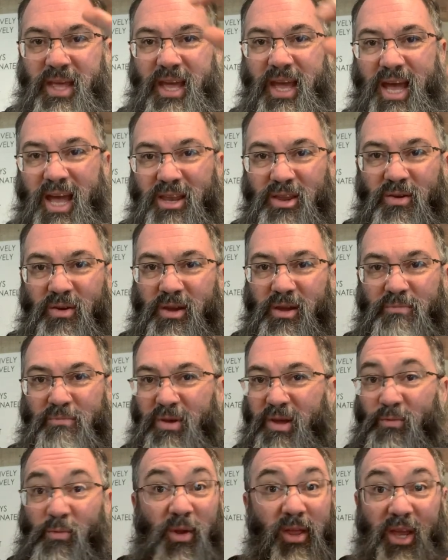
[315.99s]
And you can
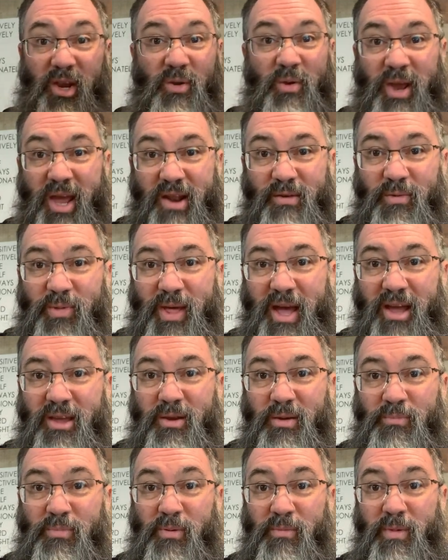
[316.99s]
be really creative with how
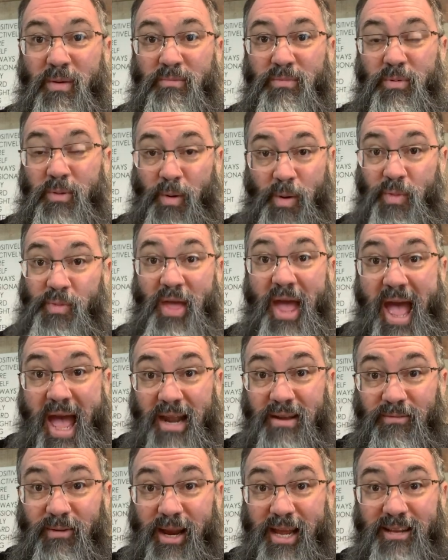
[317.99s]
you promote
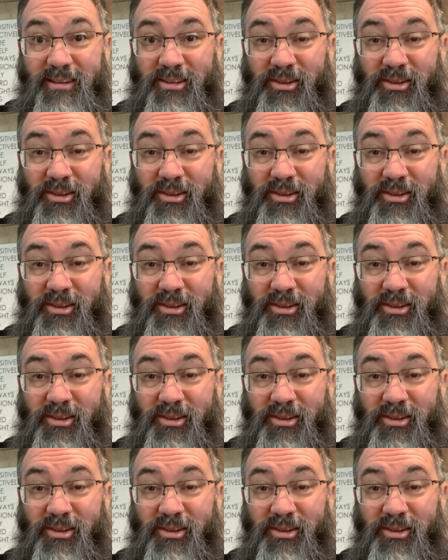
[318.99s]
that, right?